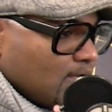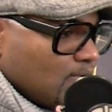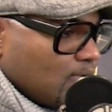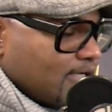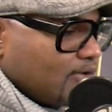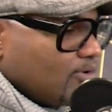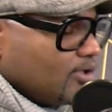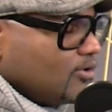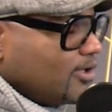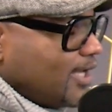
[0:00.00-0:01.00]
One day,
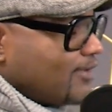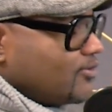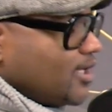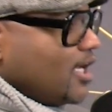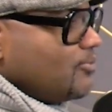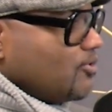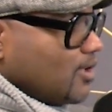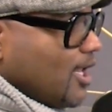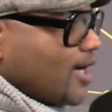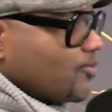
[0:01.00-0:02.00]
after the game, you're in the
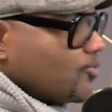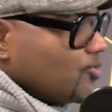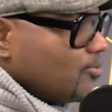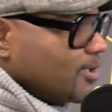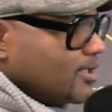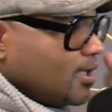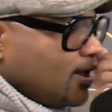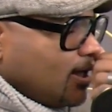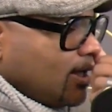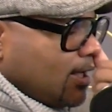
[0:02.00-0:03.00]
locker room, and
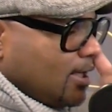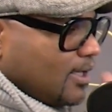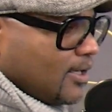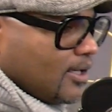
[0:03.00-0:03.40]
And